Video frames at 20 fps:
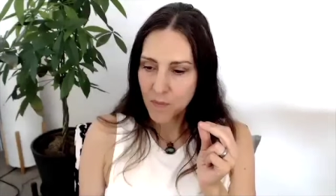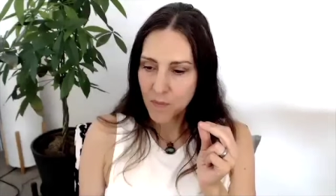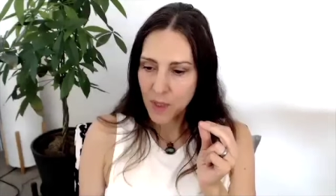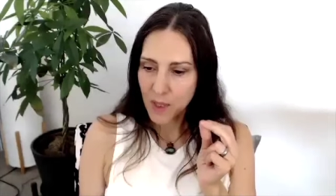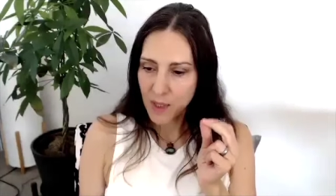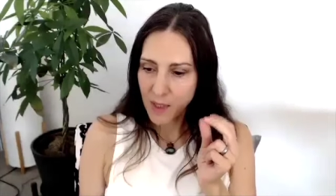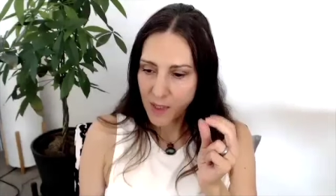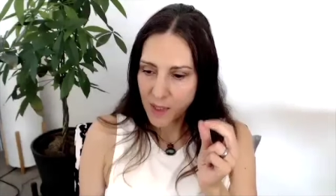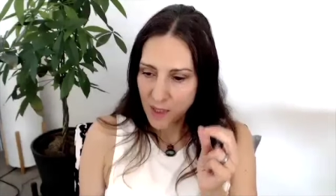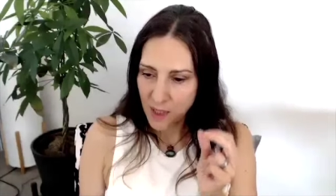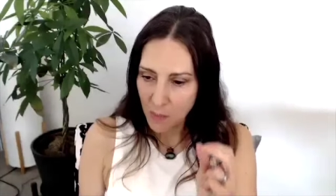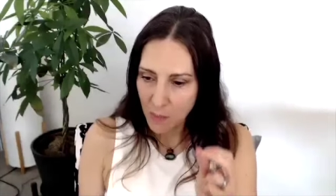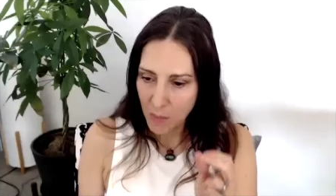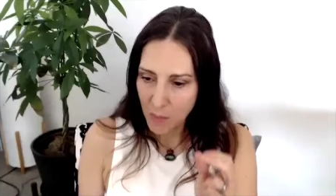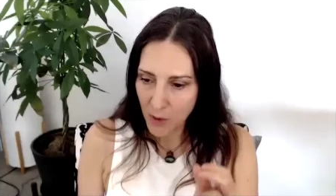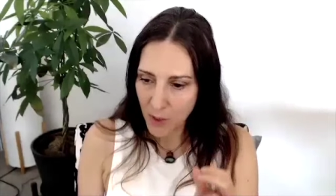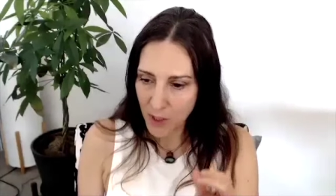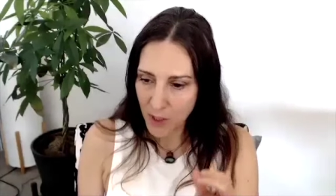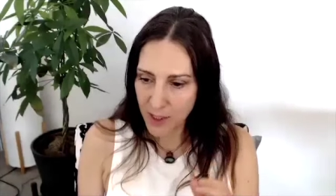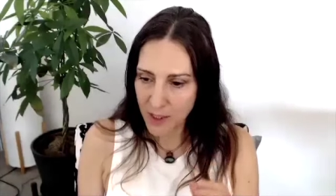a
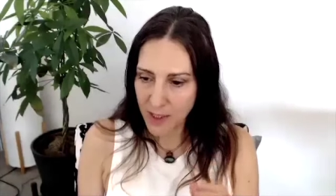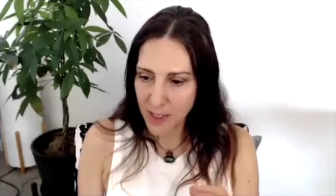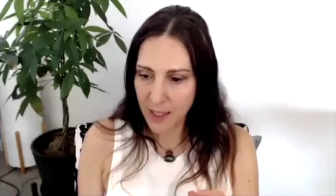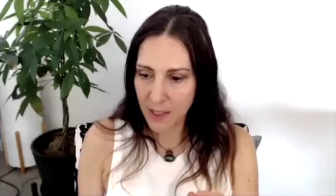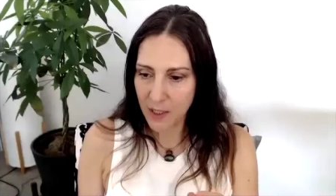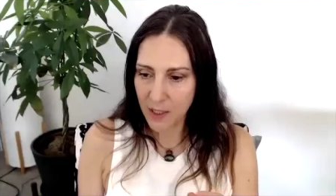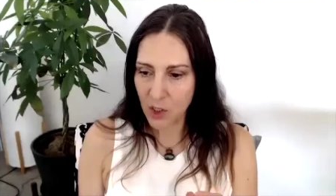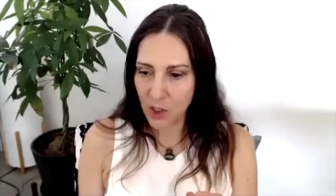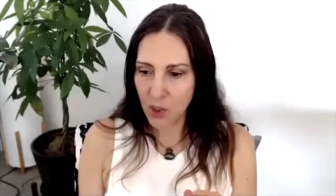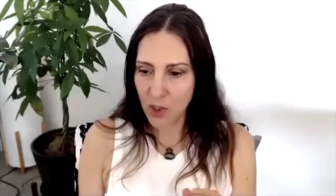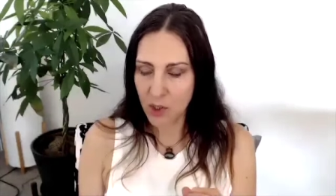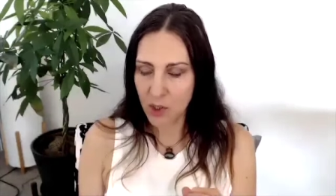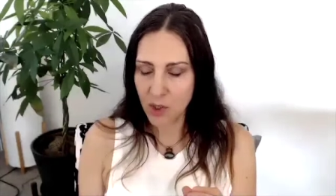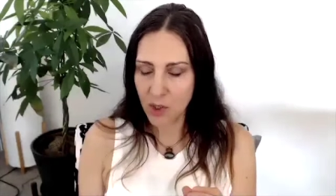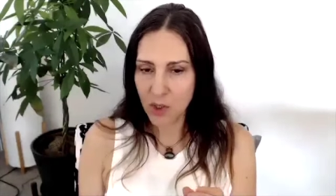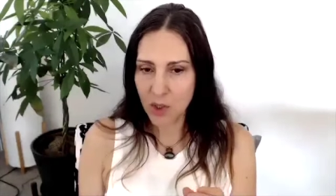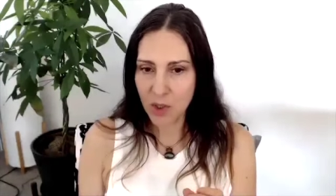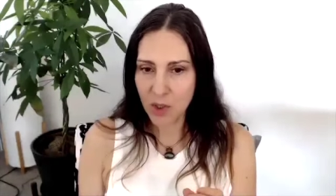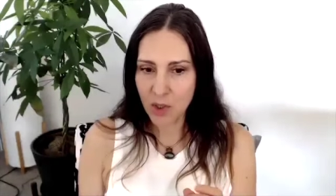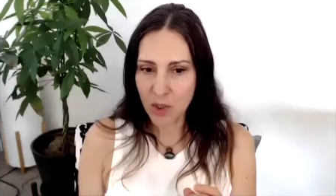deeper
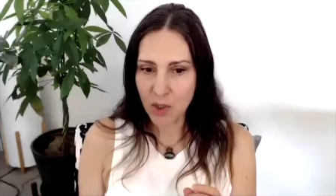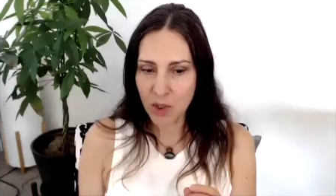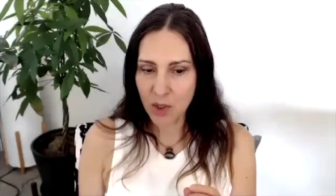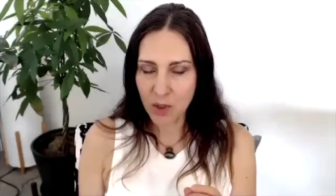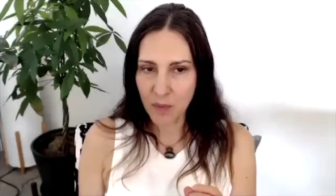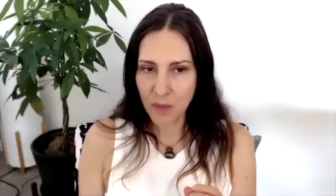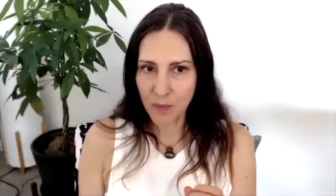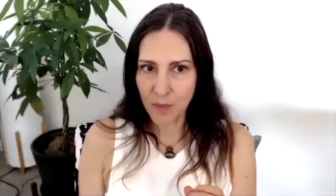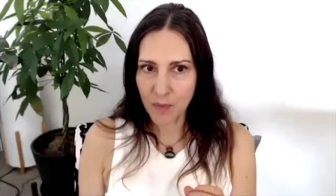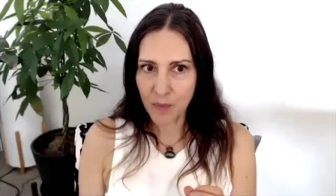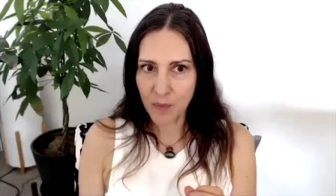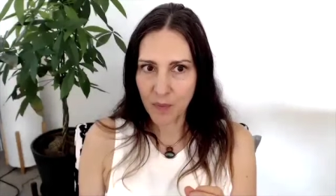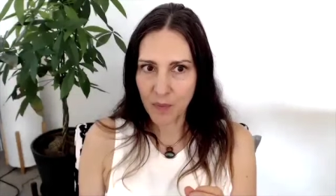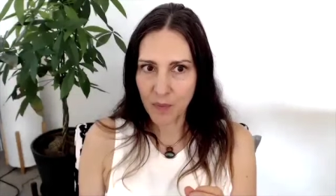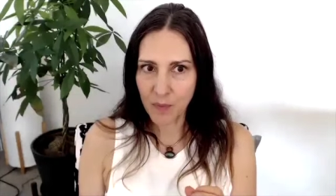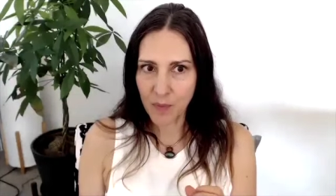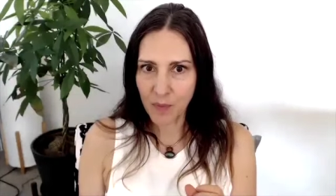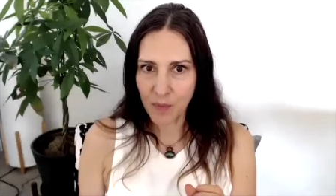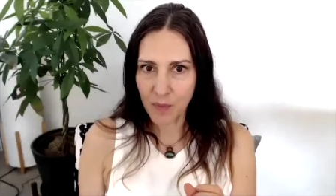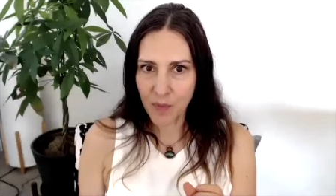intelligence
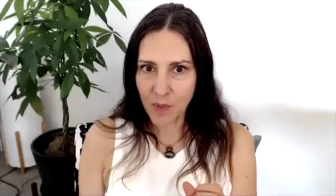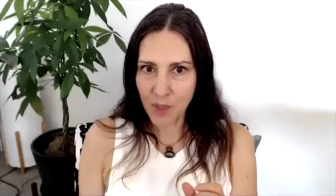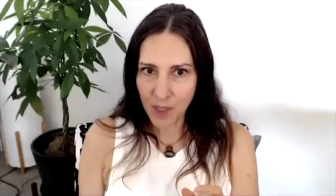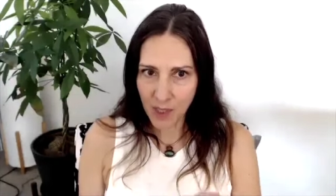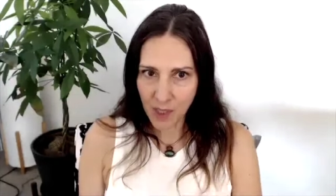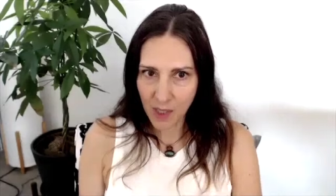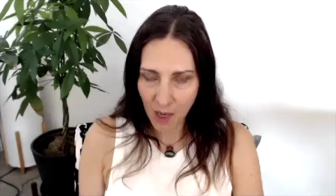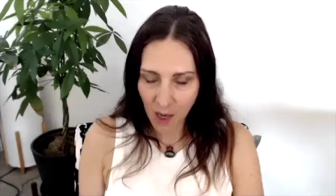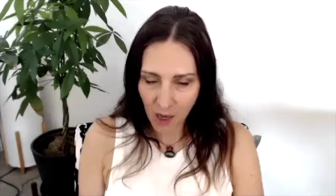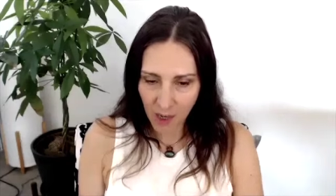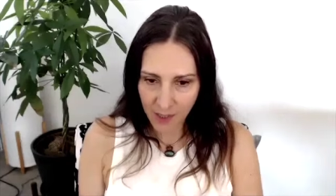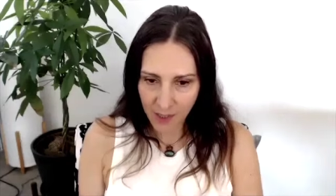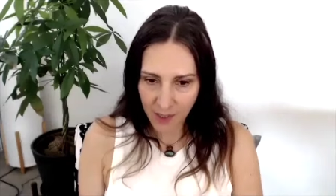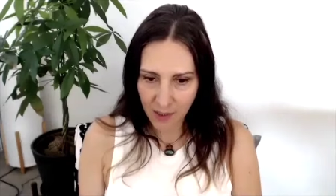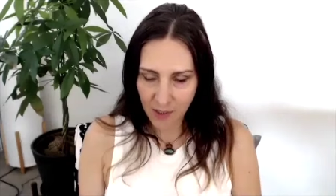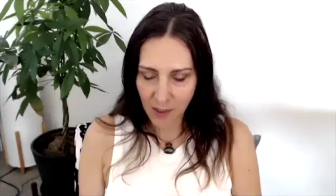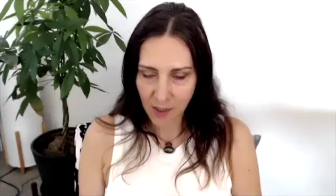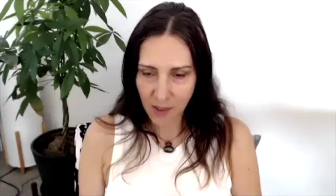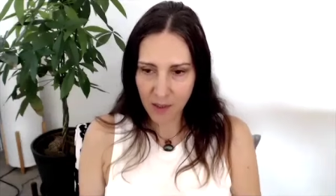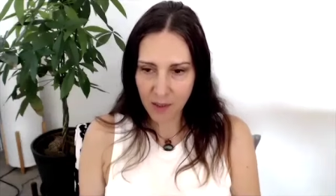that
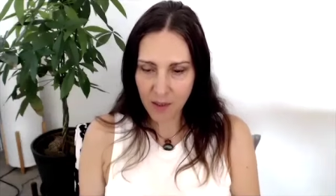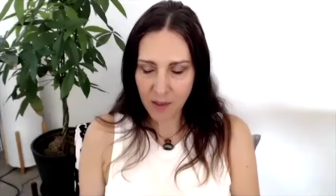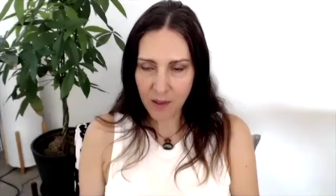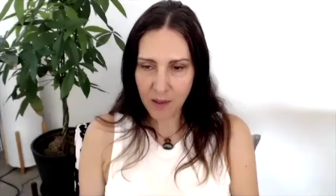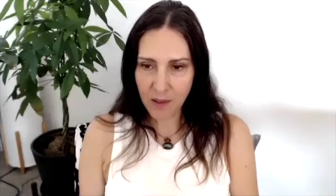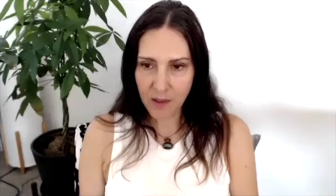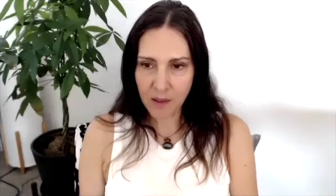guides us.